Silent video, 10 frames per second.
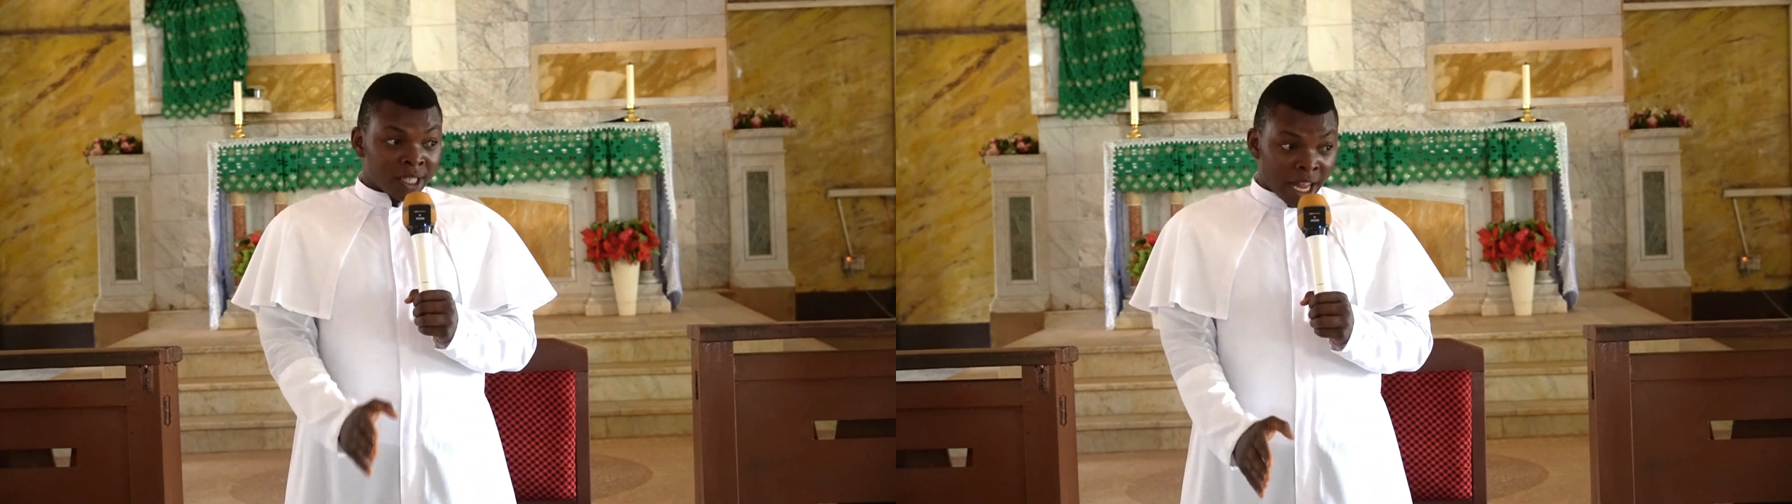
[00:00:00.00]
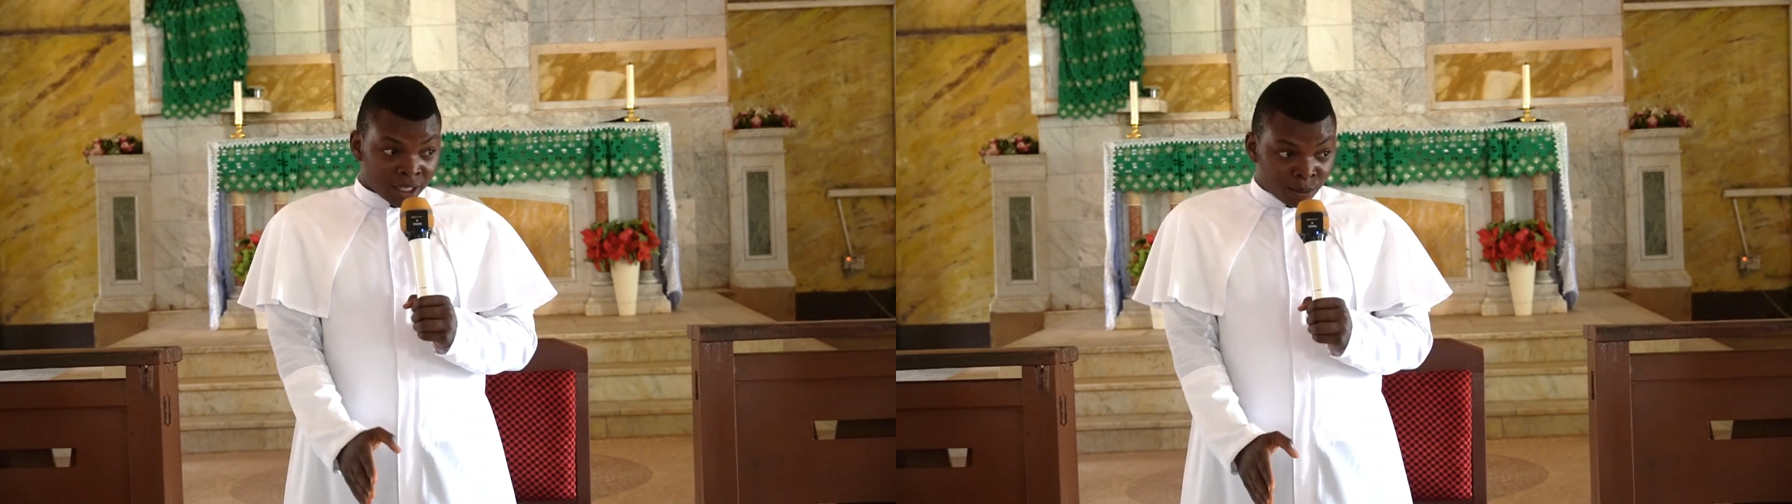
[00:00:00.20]

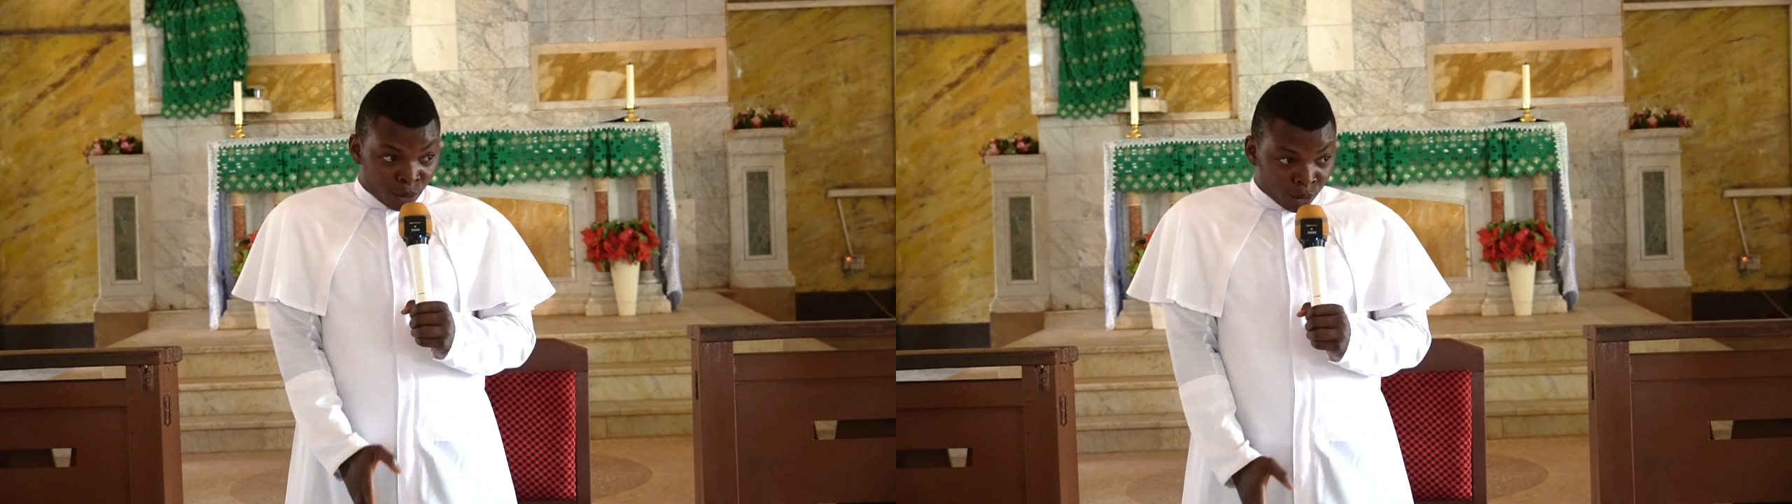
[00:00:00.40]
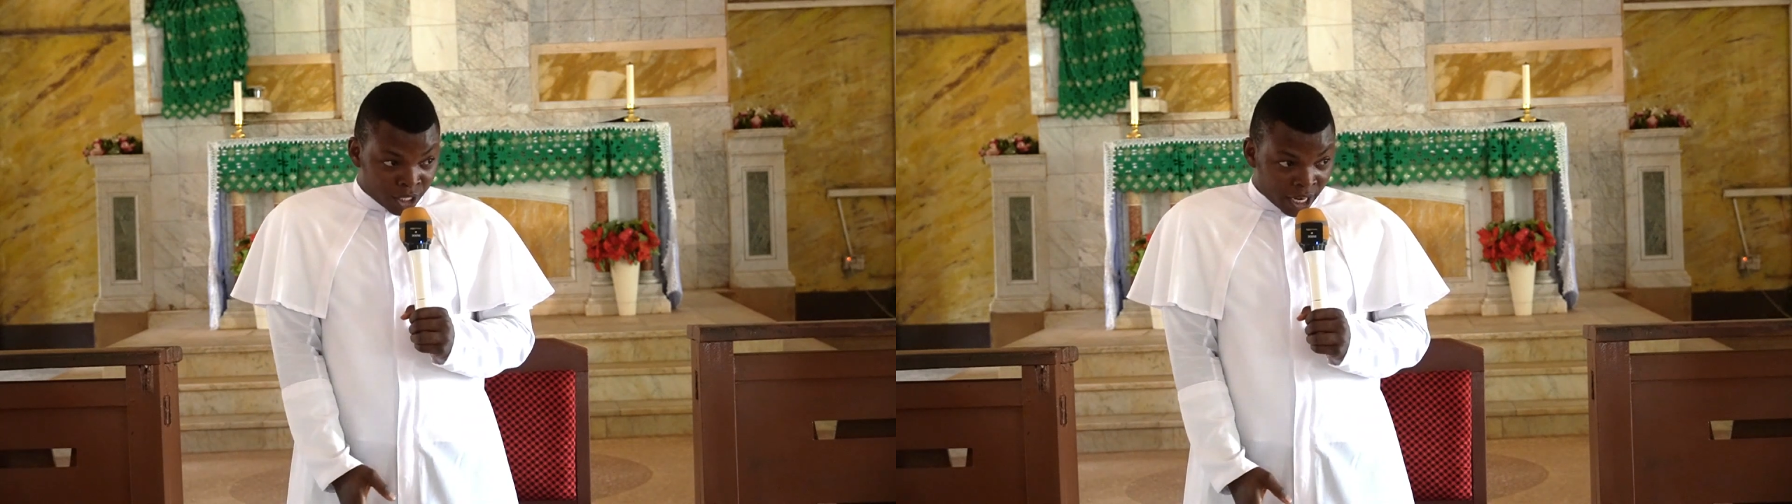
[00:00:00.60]
that
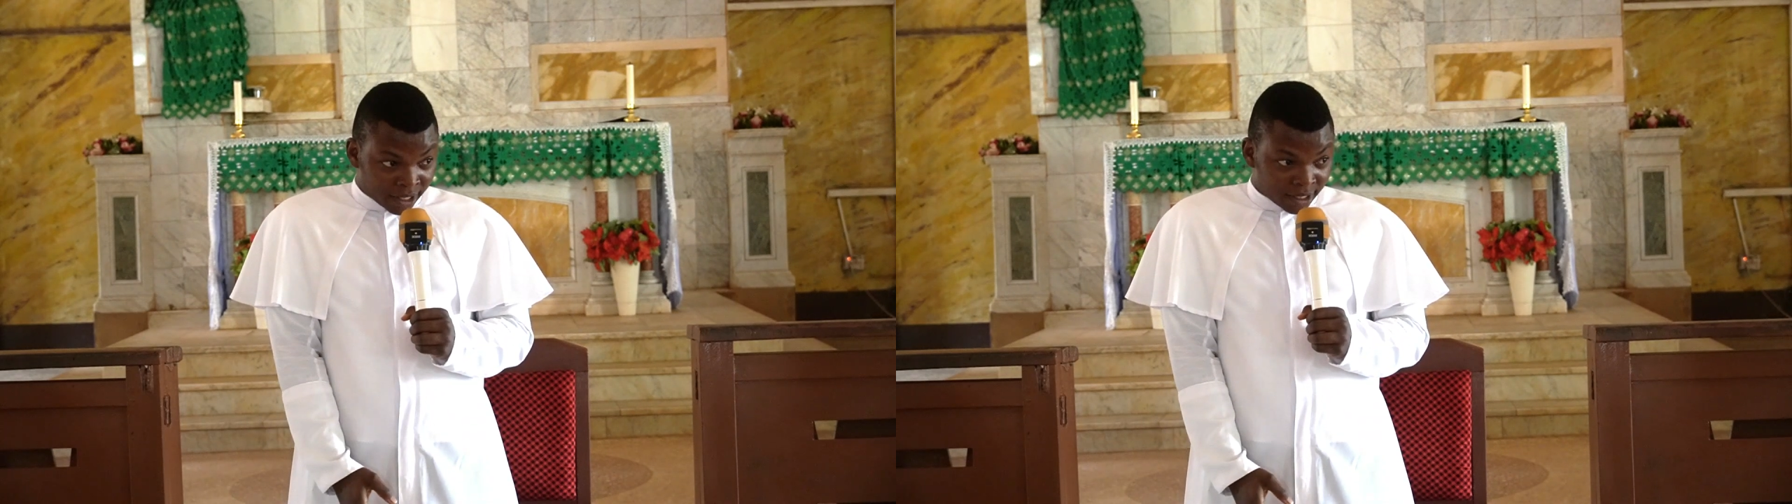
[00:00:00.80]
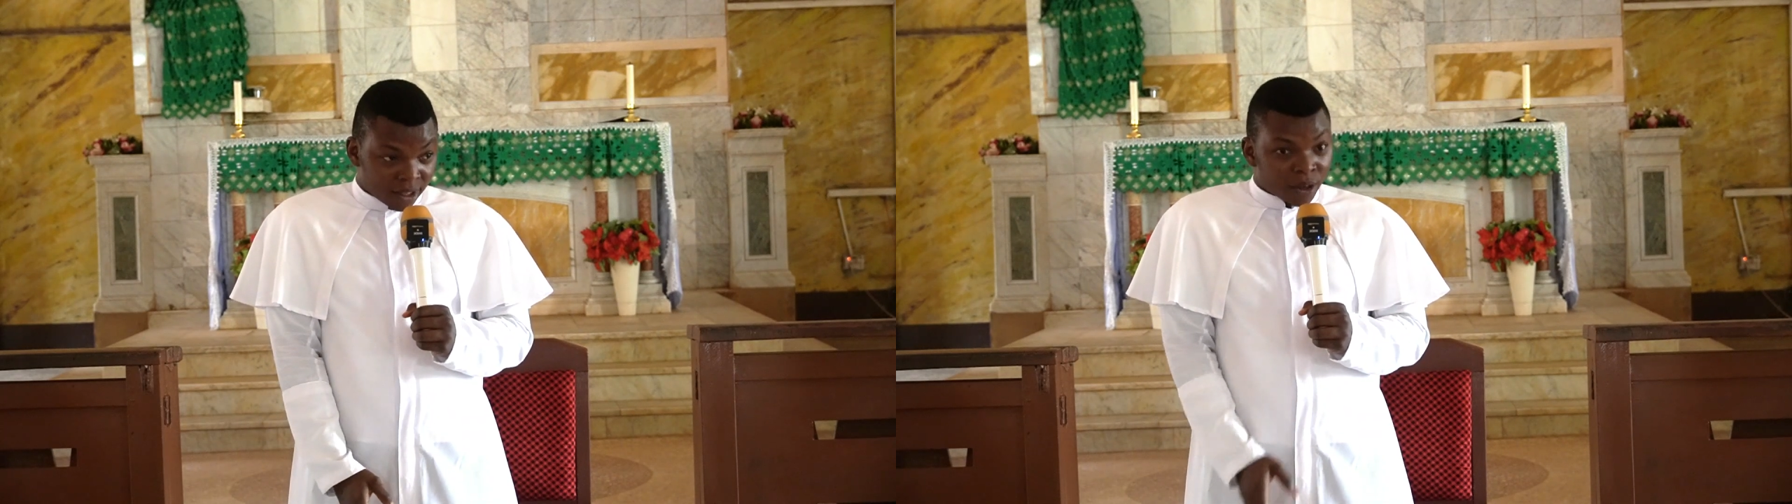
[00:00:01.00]
project